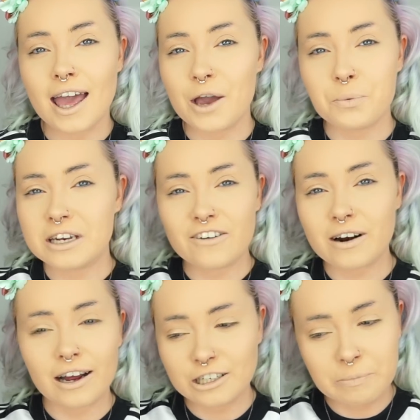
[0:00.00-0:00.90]
it would never
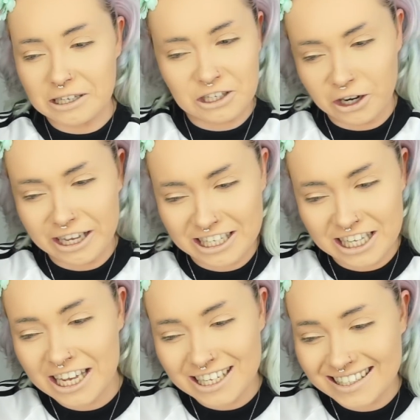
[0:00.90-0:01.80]
actually be as good as
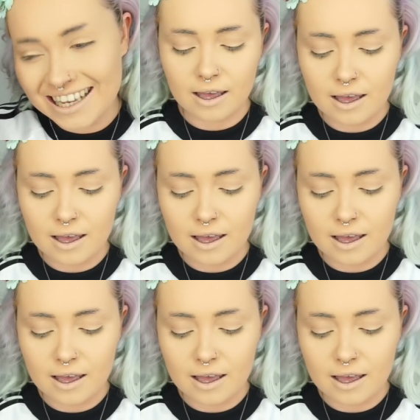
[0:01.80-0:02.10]
this.